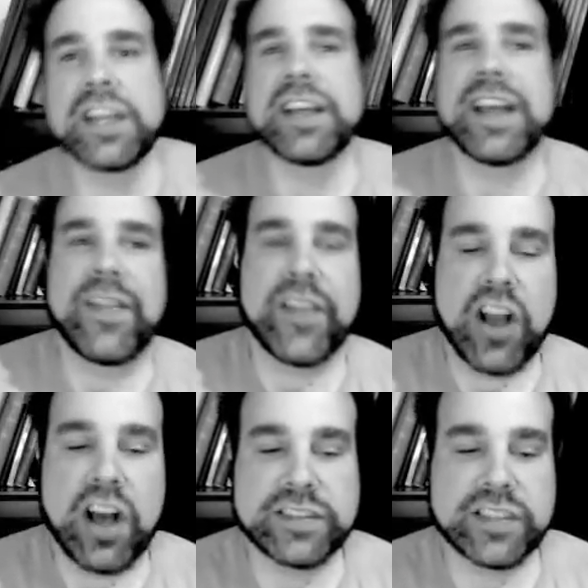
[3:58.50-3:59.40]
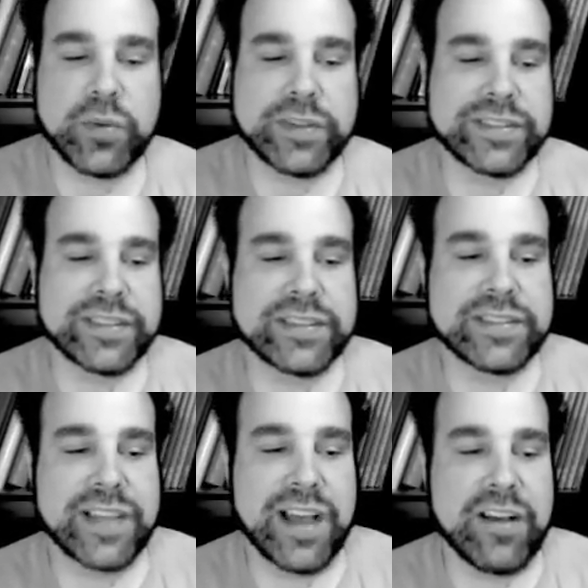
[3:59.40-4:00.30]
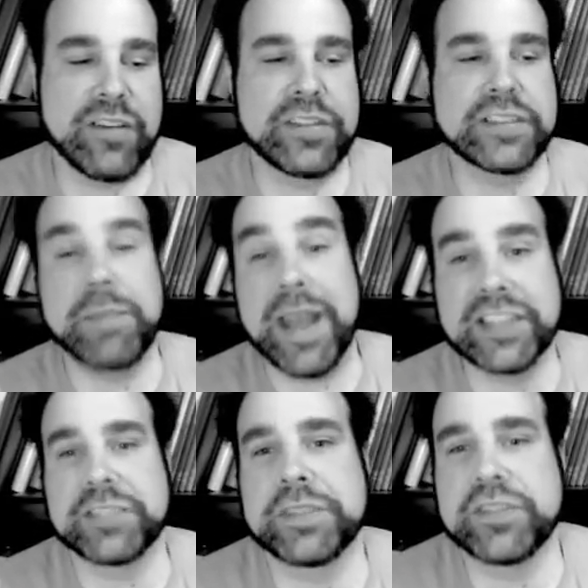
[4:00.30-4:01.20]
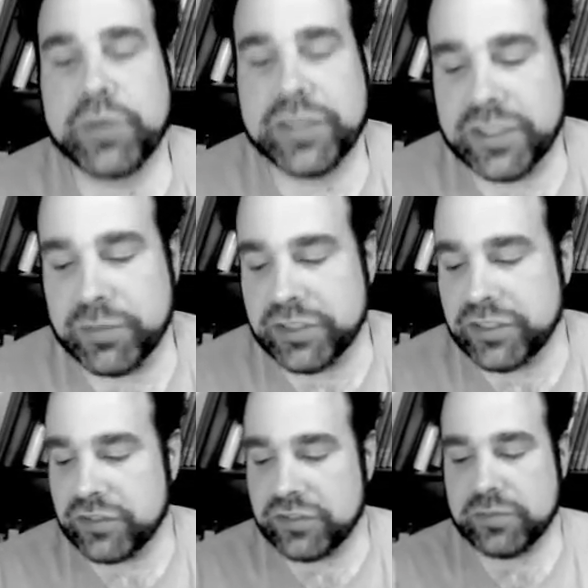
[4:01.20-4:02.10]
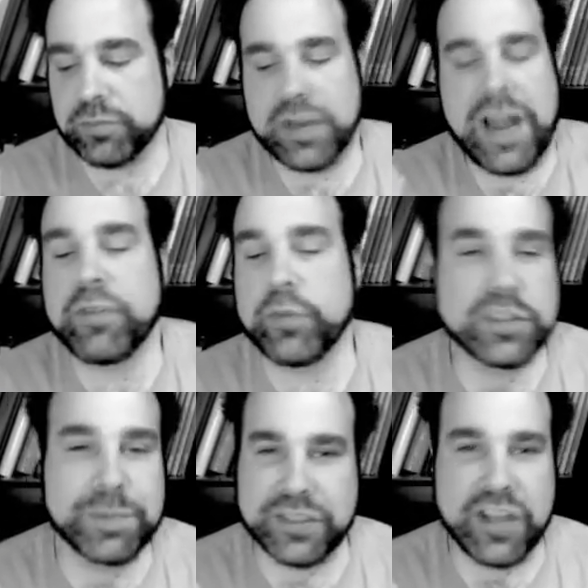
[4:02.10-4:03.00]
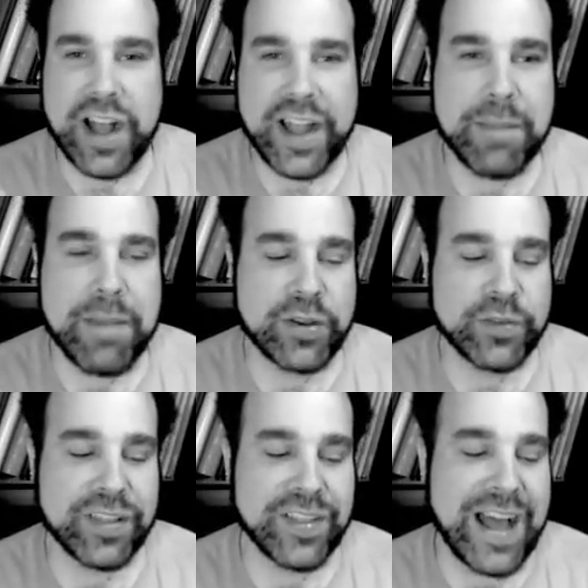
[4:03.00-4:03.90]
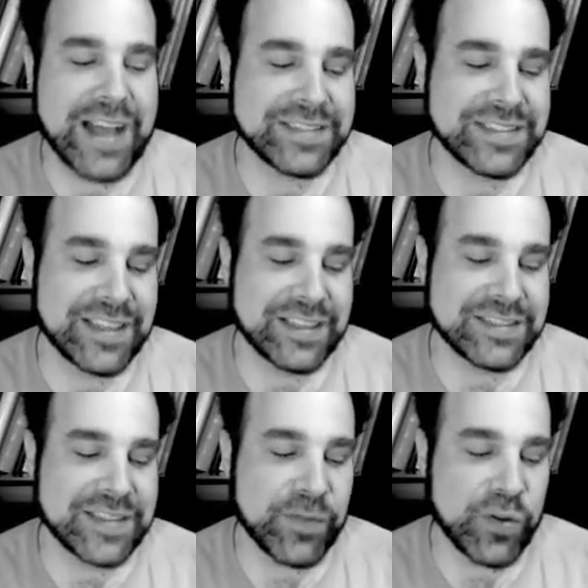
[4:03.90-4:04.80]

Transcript: and the consequences of his management of Twitter, which is what everyone's been talking about over the last uh, several